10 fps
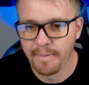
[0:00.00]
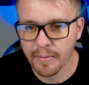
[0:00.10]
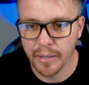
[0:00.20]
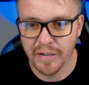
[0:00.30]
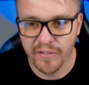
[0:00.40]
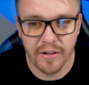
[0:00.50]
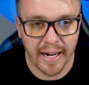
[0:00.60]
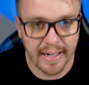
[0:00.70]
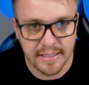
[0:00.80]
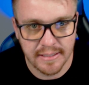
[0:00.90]
But if you're not
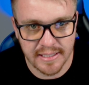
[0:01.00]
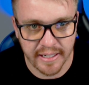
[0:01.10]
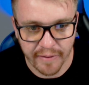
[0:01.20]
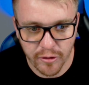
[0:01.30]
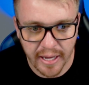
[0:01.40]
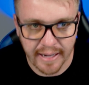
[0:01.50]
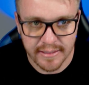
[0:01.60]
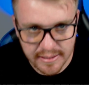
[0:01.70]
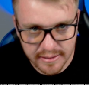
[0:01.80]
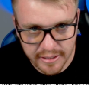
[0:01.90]
consistent, if you can't
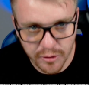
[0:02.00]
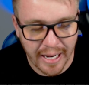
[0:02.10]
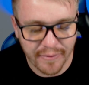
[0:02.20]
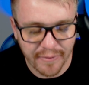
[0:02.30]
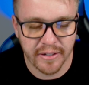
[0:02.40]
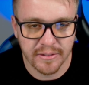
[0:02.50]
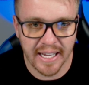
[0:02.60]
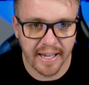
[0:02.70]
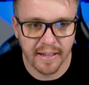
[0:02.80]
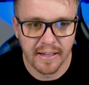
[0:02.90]
consistently do it every single
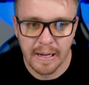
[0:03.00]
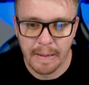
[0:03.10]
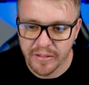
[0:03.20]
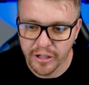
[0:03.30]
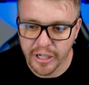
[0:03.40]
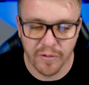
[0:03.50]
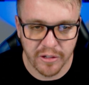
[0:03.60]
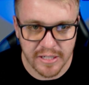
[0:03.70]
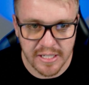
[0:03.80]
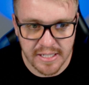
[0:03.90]
day, looking for
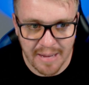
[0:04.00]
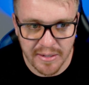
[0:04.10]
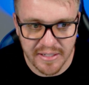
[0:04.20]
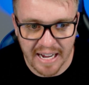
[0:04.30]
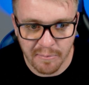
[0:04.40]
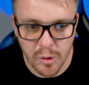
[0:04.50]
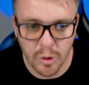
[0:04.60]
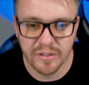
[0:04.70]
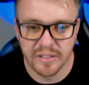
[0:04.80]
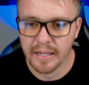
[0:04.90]
those same exact
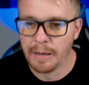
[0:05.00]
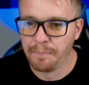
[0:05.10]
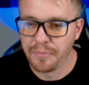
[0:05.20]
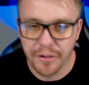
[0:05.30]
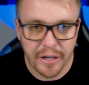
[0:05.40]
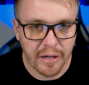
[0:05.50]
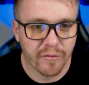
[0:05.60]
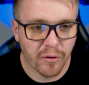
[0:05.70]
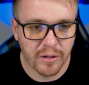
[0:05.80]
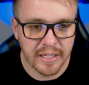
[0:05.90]
moves, looking
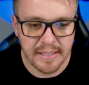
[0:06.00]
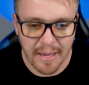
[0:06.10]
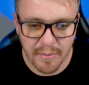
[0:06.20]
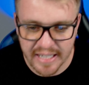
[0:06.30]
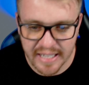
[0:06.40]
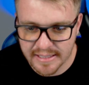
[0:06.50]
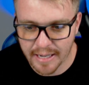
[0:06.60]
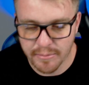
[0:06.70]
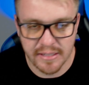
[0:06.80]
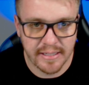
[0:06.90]
for the same exact
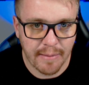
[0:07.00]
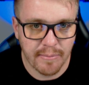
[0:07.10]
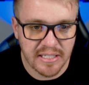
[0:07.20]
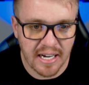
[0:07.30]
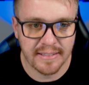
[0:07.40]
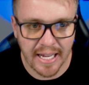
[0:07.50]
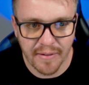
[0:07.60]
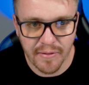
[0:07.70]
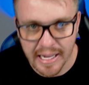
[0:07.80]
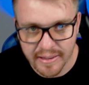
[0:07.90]
setups, the same stocks every
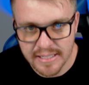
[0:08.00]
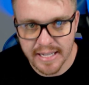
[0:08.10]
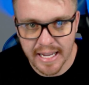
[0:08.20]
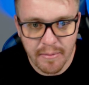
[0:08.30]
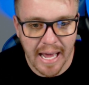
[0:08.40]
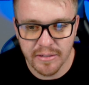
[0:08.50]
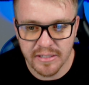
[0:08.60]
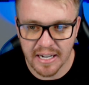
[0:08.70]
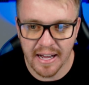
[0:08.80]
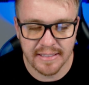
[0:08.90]
day, the same kind of
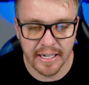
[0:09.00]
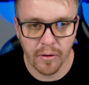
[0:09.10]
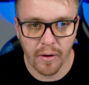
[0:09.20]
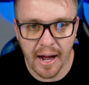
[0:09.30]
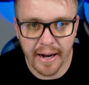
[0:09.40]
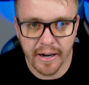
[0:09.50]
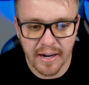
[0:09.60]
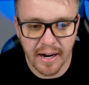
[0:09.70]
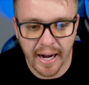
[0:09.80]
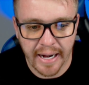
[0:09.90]
stocks that go higher and
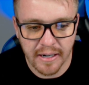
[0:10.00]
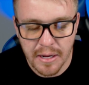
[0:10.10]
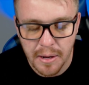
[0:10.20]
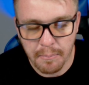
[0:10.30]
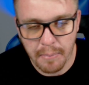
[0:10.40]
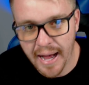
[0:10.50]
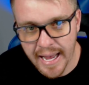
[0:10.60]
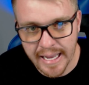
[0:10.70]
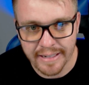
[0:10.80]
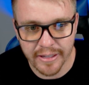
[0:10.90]
higher, buying
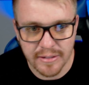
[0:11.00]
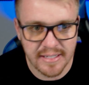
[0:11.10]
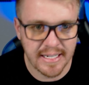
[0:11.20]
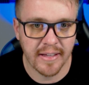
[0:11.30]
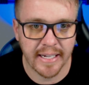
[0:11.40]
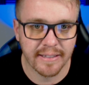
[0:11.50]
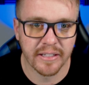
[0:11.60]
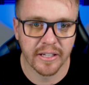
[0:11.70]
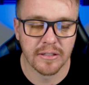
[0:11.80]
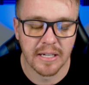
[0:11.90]
into those, selling into
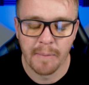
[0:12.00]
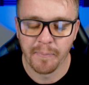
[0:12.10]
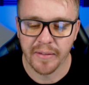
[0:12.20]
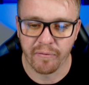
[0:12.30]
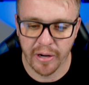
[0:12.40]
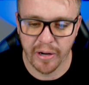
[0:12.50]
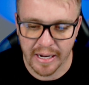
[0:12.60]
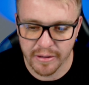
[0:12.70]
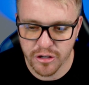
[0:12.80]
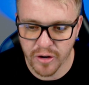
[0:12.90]
those, and figuring out
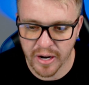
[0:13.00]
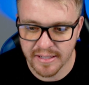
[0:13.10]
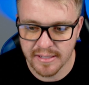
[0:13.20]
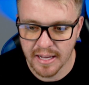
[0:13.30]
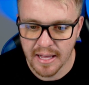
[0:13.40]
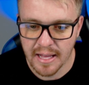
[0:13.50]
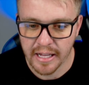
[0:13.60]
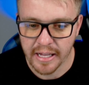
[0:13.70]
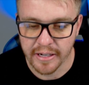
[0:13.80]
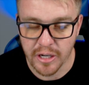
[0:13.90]
the trends,
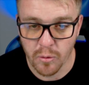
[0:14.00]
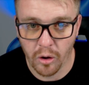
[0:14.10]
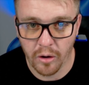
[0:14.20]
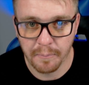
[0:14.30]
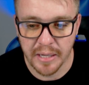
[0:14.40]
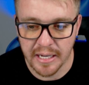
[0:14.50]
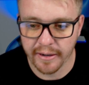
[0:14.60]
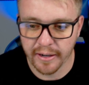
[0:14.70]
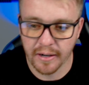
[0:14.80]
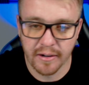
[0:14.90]
and then you won't be
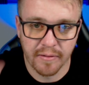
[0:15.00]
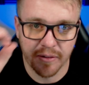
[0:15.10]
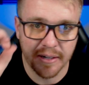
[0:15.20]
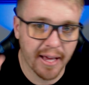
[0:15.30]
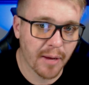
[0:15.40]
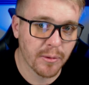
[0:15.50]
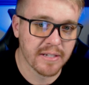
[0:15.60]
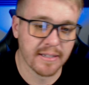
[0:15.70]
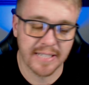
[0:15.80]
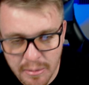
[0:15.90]
here for the day when this
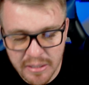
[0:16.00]
does happen.